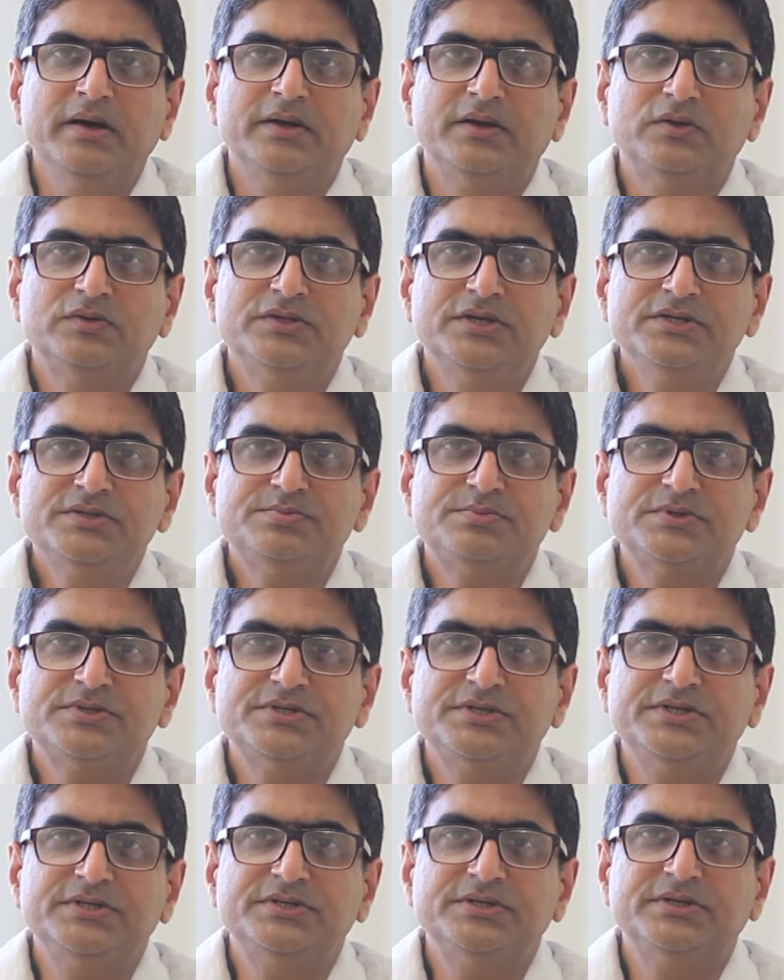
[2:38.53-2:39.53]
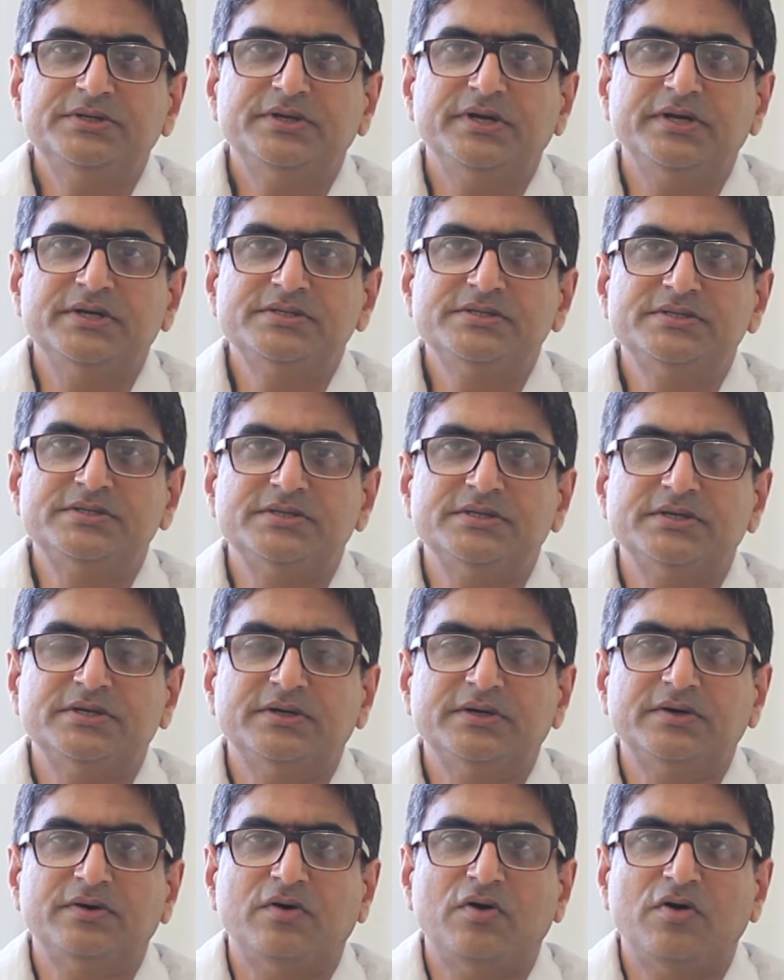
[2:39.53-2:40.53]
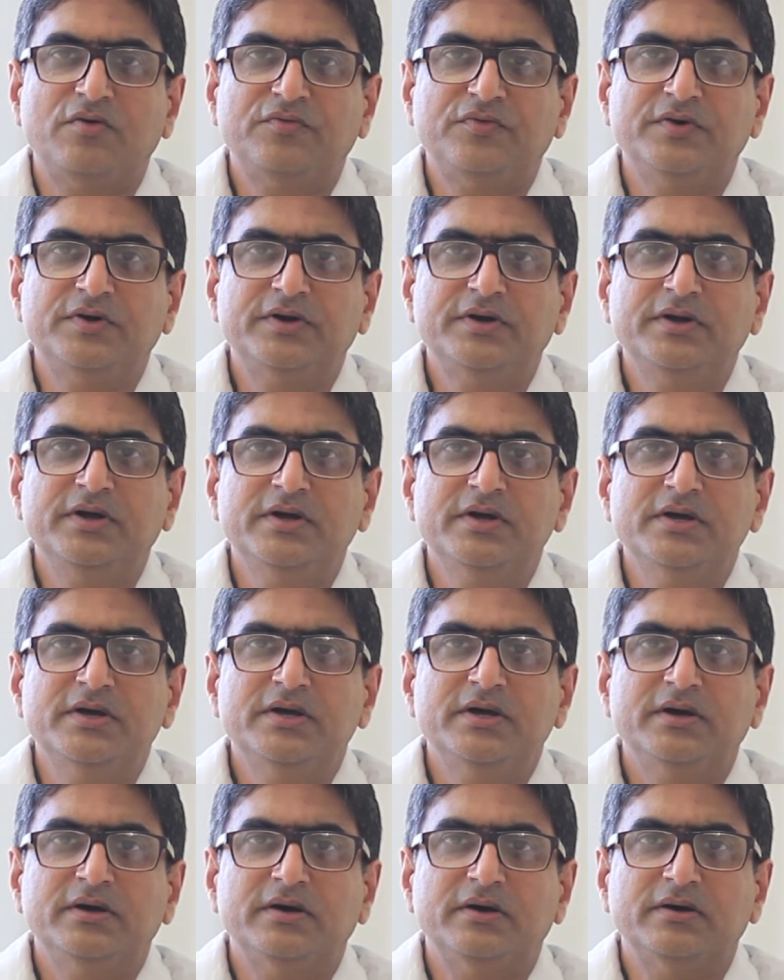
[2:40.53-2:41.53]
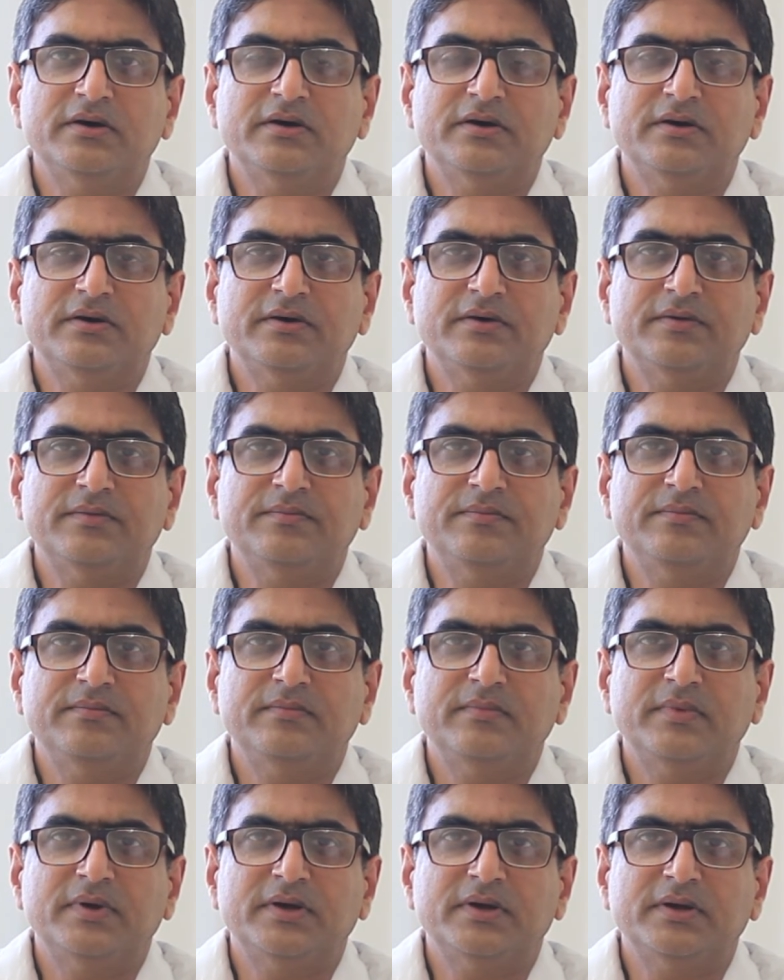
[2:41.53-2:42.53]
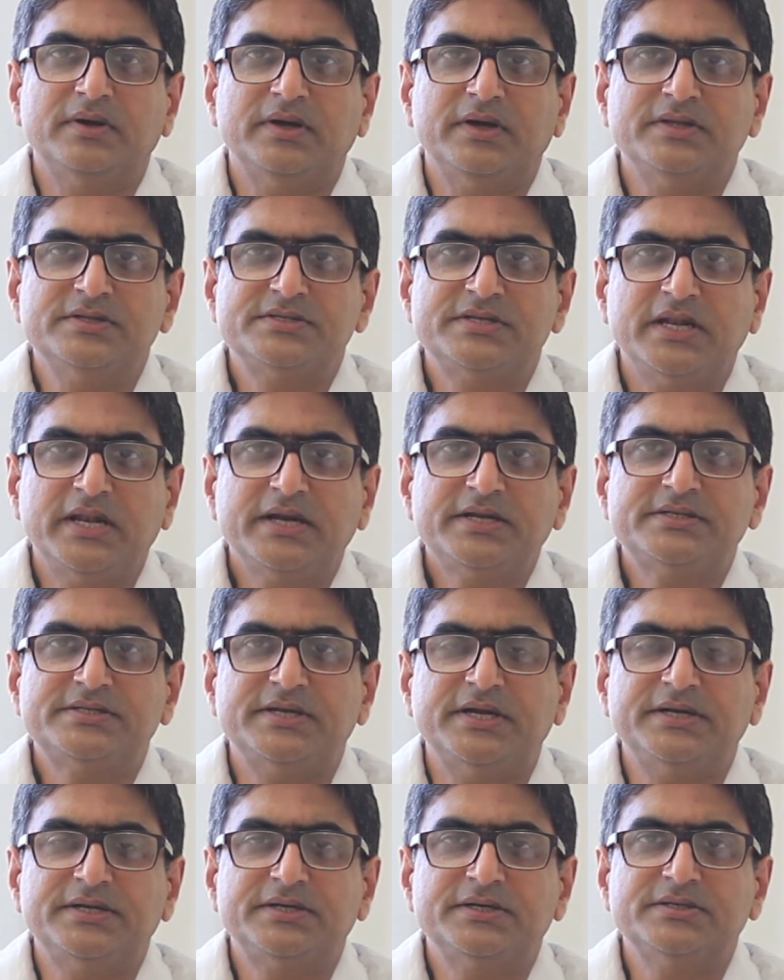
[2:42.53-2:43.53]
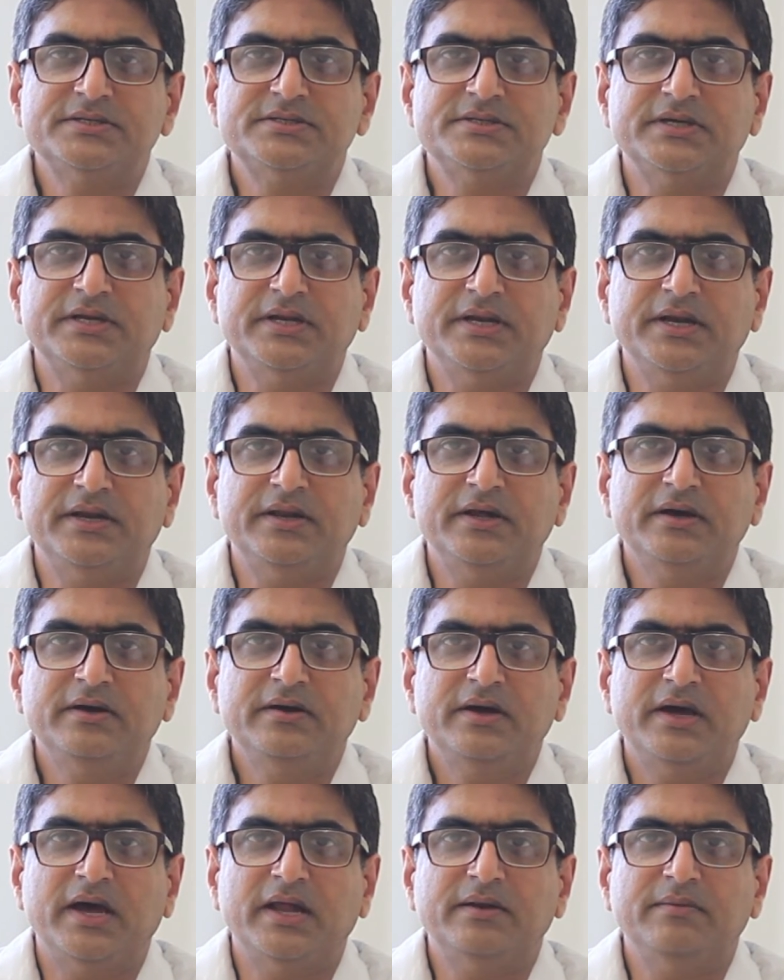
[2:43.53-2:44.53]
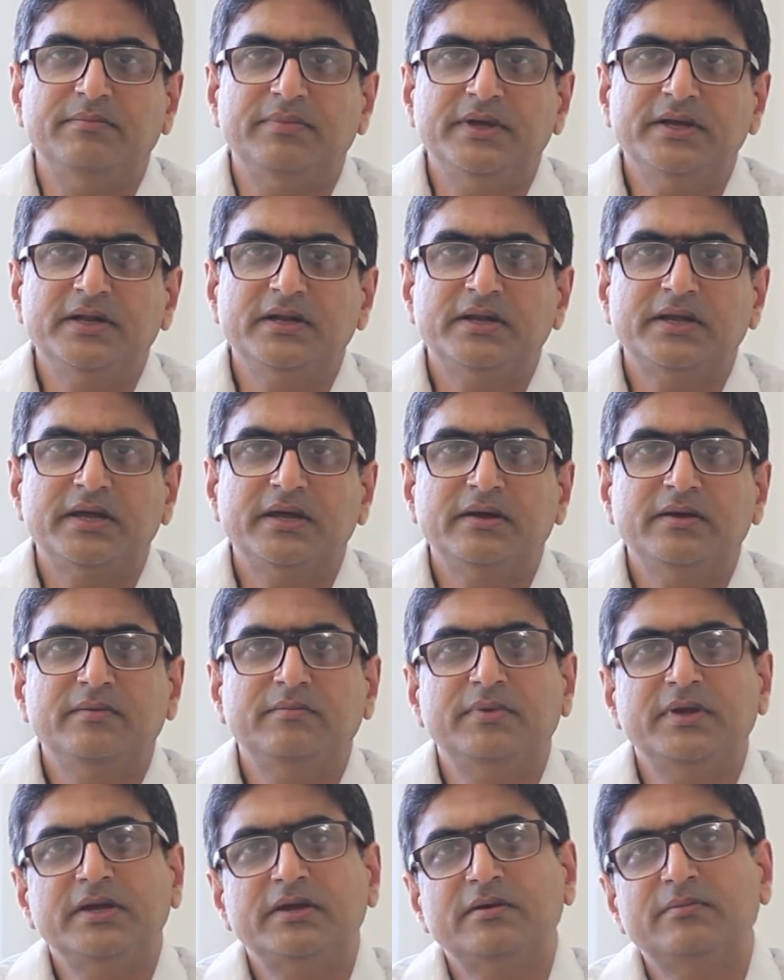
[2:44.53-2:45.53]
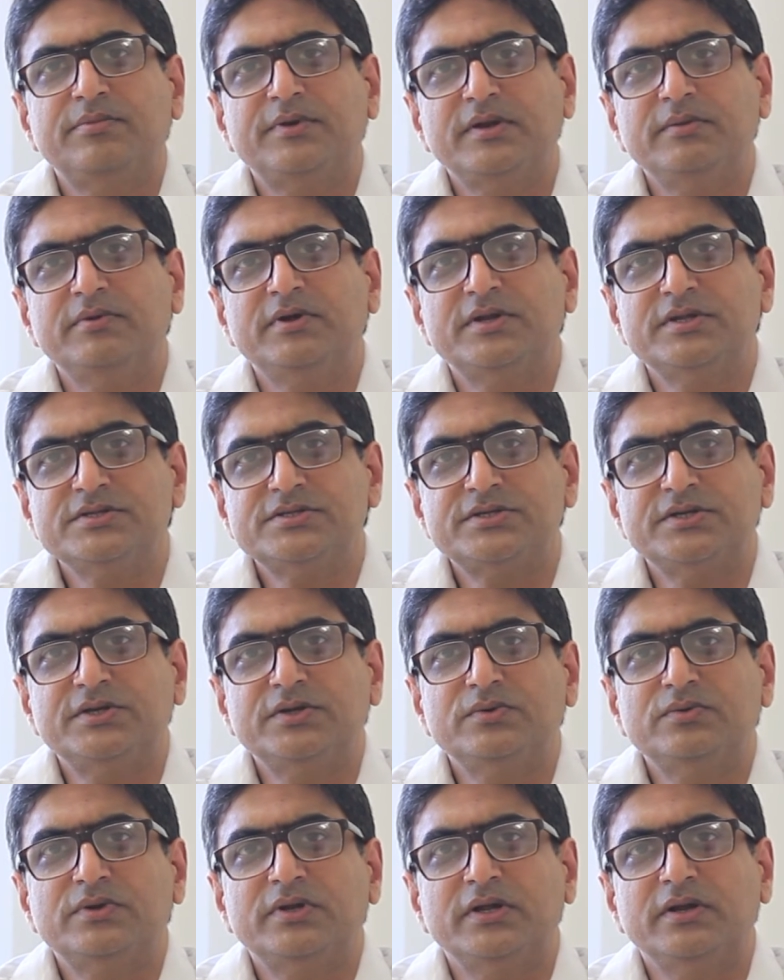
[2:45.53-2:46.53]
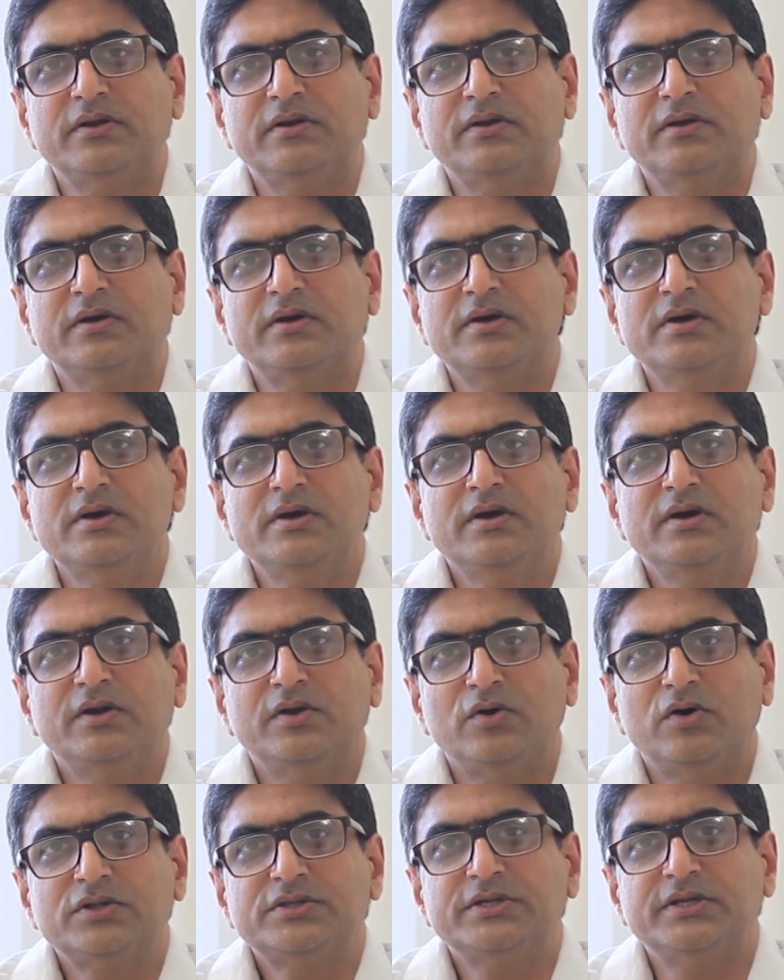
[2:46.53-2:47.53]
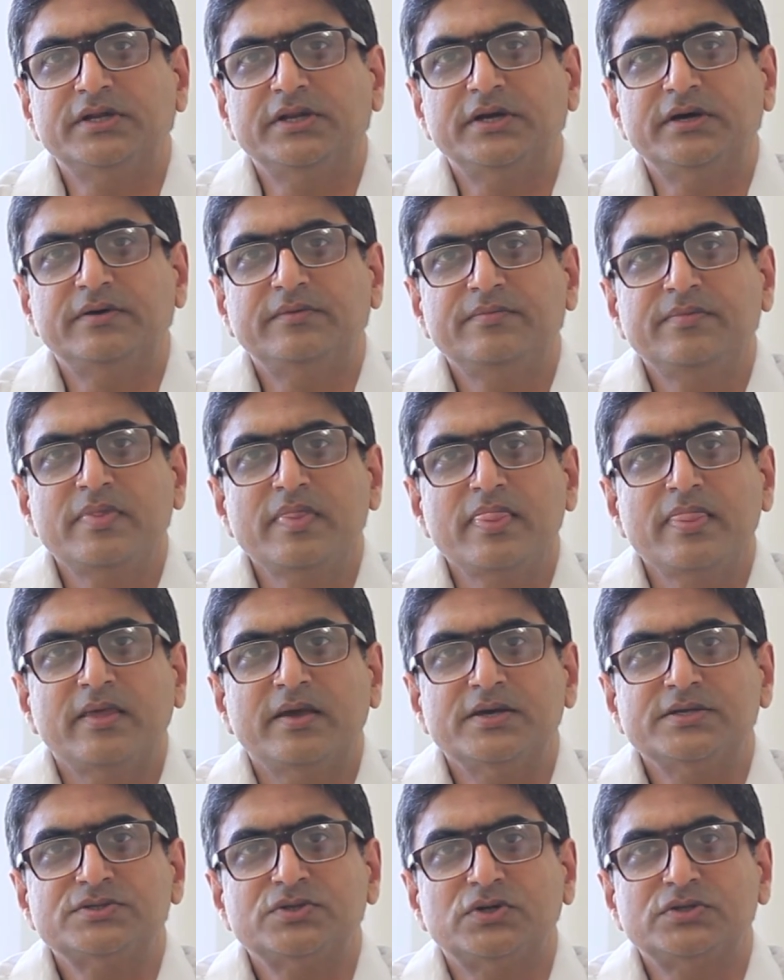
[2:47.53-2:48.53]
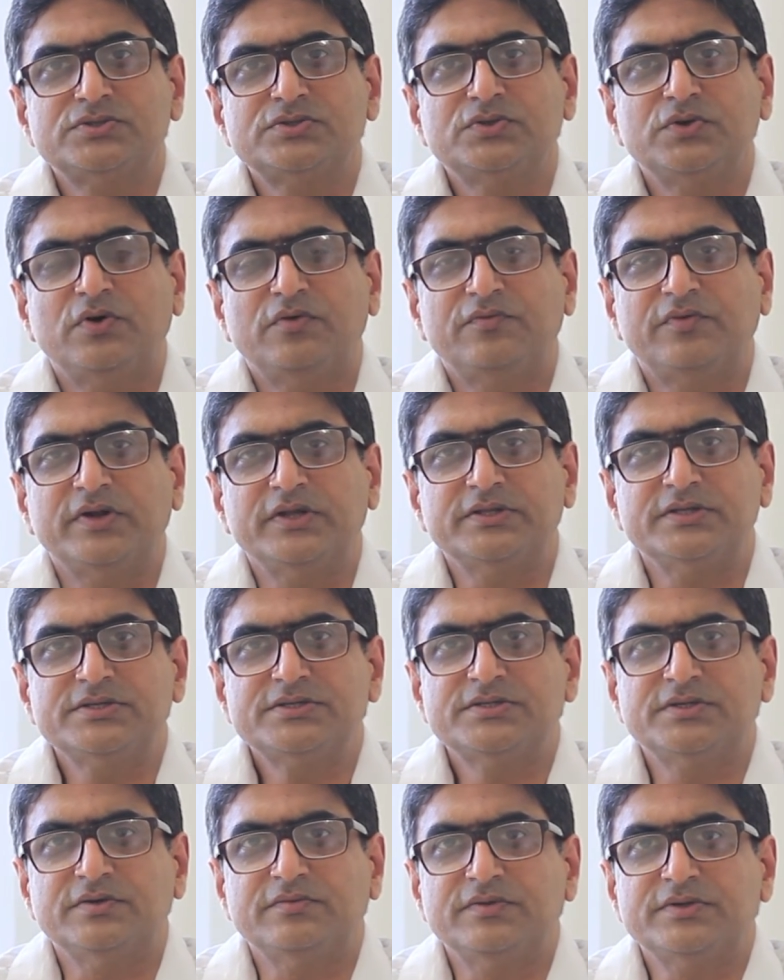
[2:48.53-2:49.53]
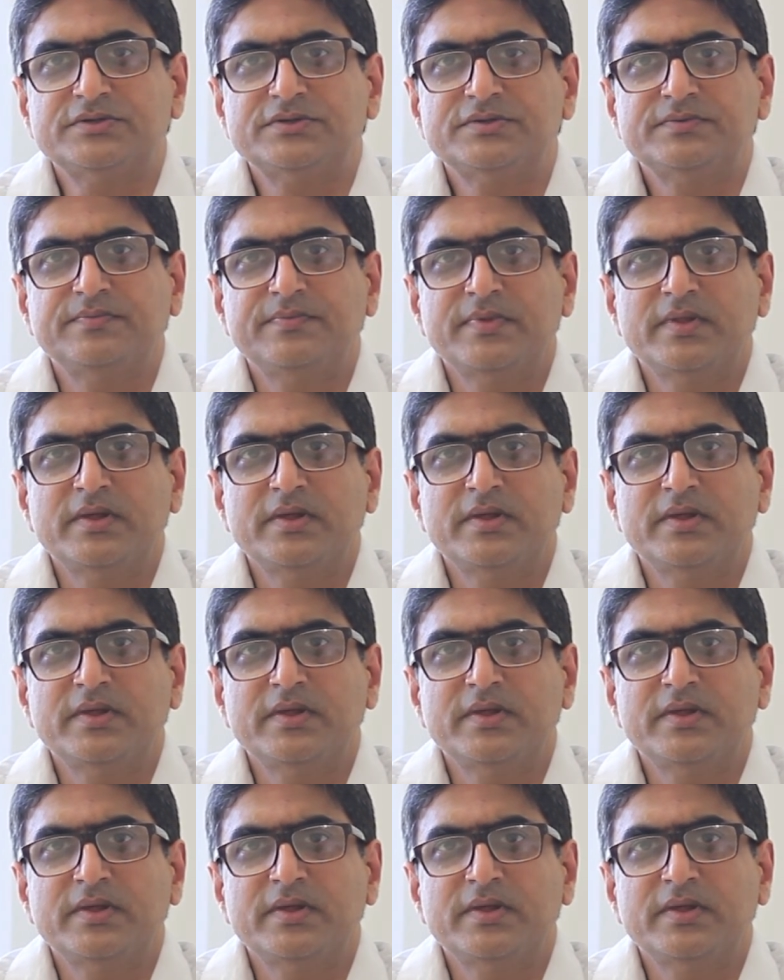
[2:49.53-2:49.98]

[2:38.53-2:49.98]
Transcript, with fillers: Now, this procedure is uh, offered uh, uh, in select centers in India and BLK being a premier institute in North India is also offering this service.